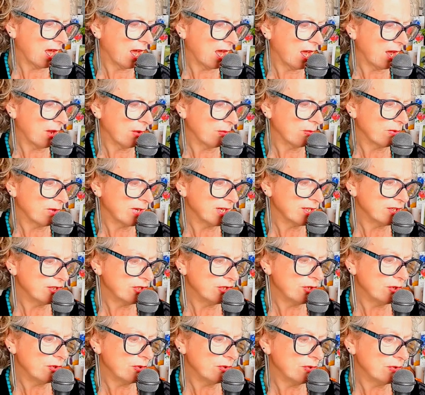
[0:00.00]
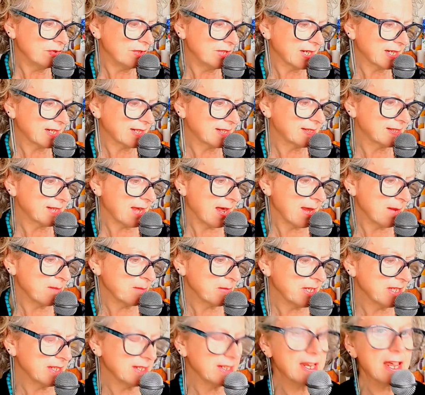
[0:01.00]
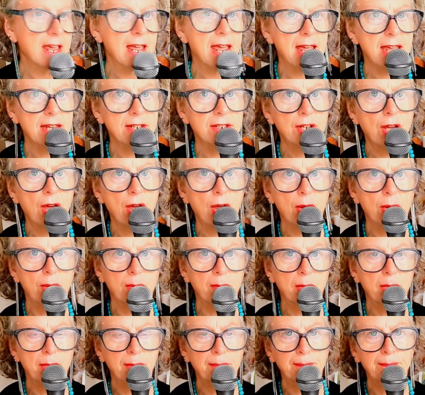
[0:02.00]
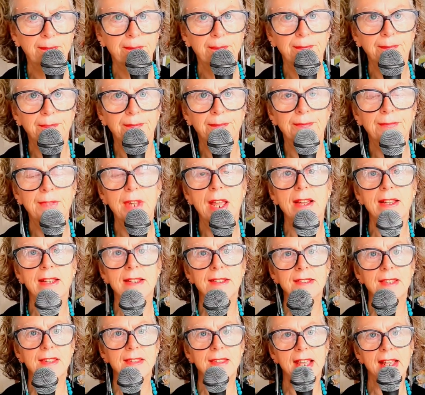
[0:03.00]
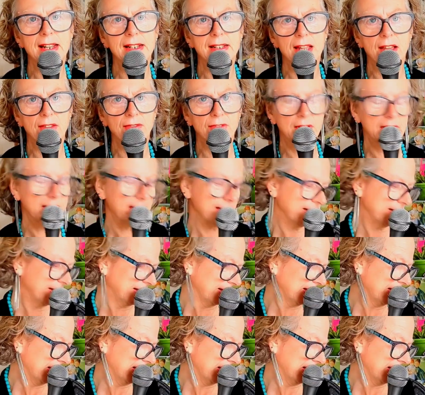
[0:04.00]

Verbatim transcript: a renewed excitement and hope. Now, isn't that lovely?